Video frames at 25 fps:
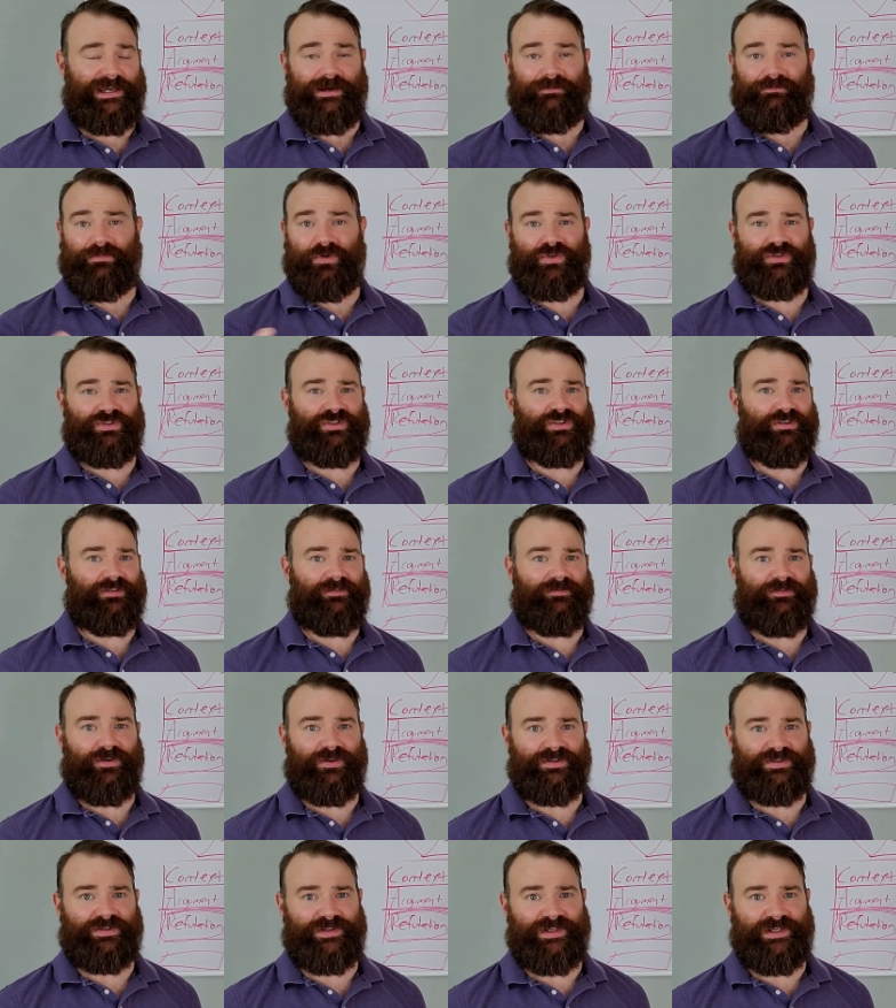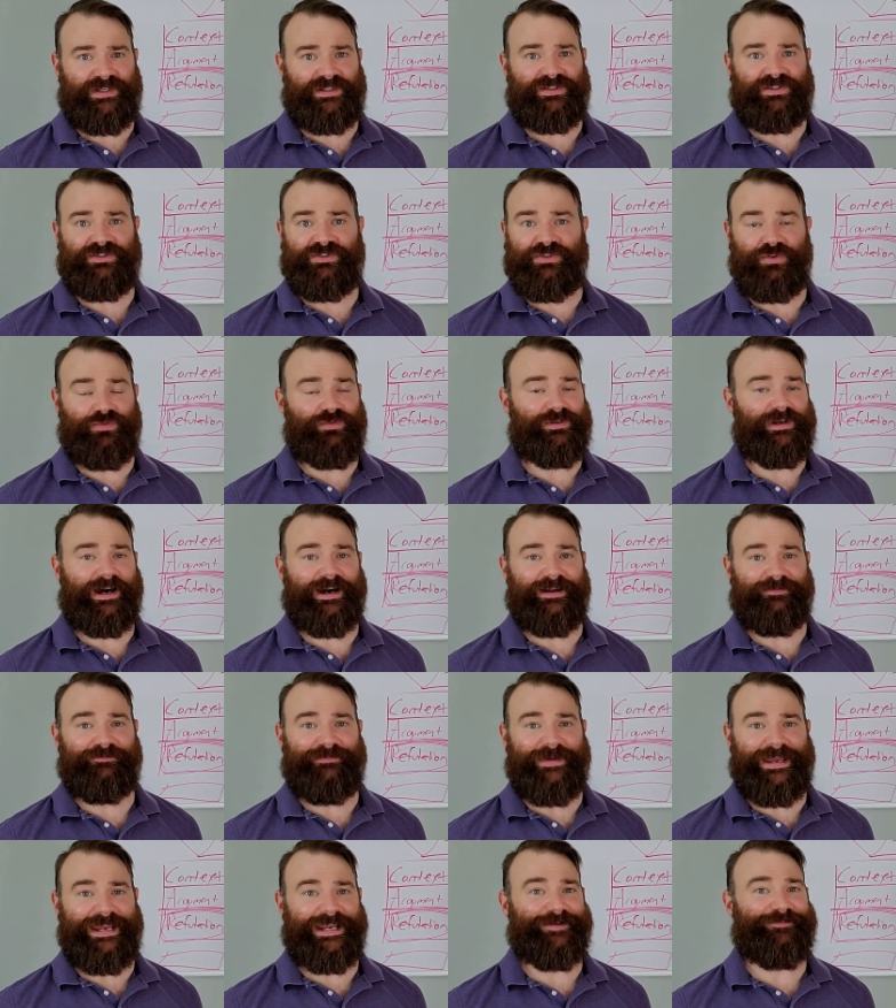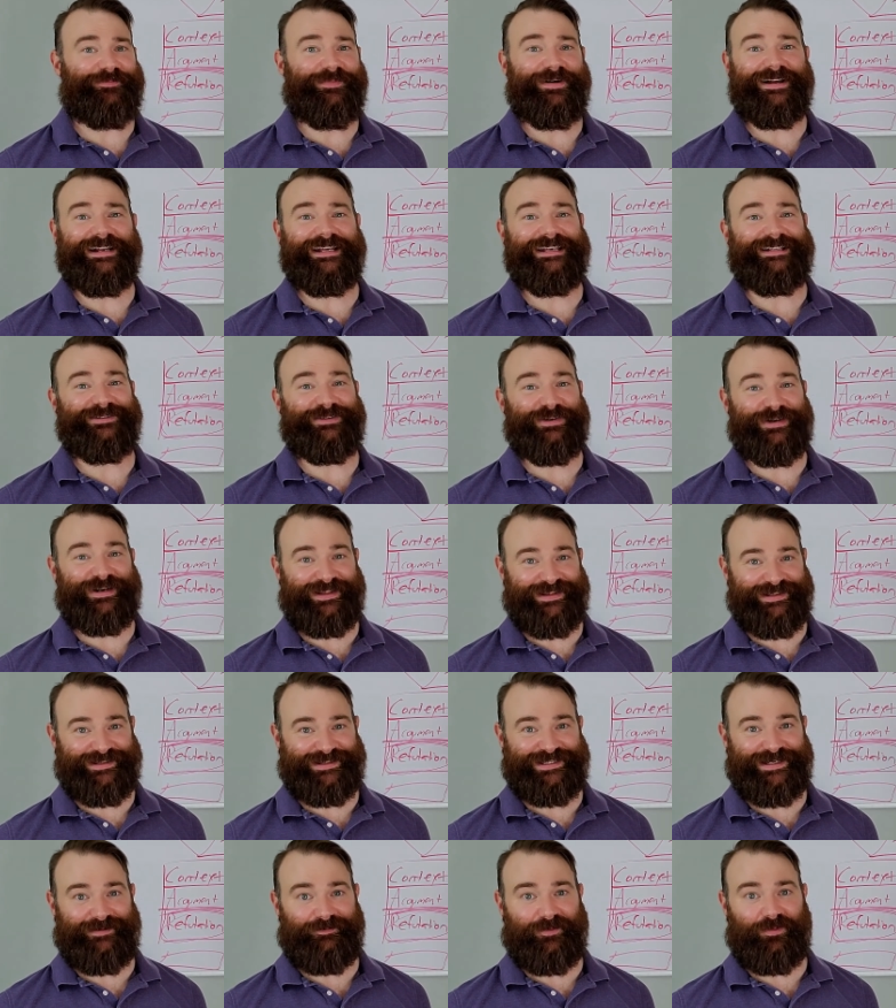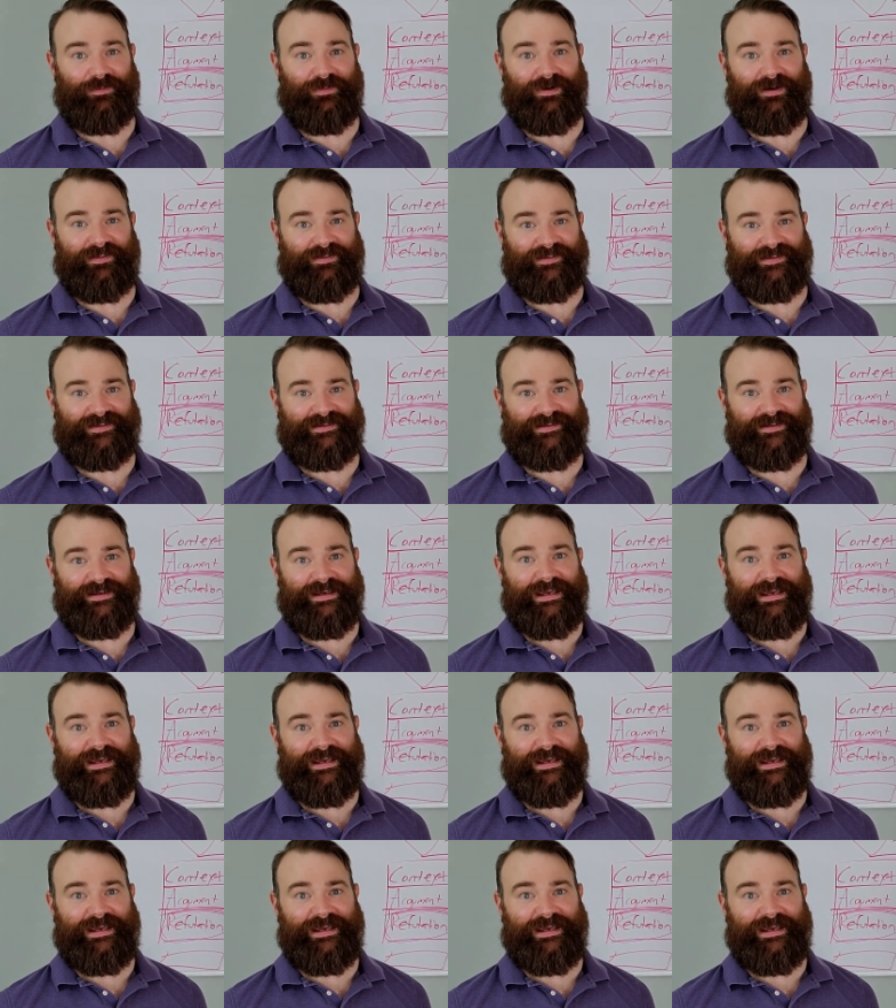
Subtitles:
Most universities do not make money during the summer months.